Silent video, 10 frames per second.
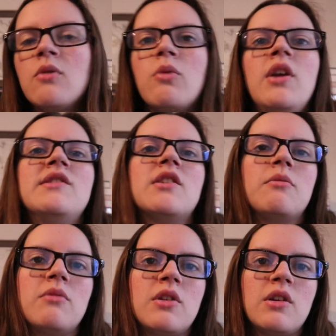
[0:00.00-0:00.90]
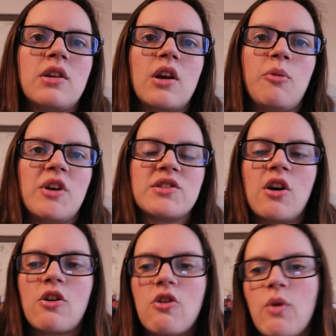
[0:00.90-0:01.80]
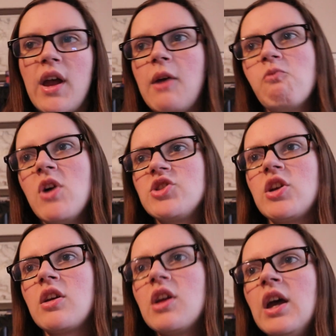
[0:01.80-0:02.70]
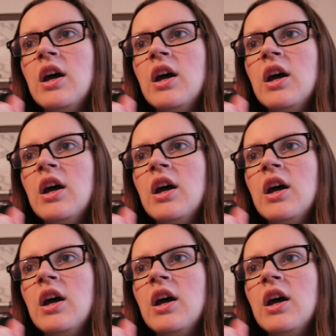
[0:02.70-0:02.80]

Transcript: reading some Kerri Maniscalco and watching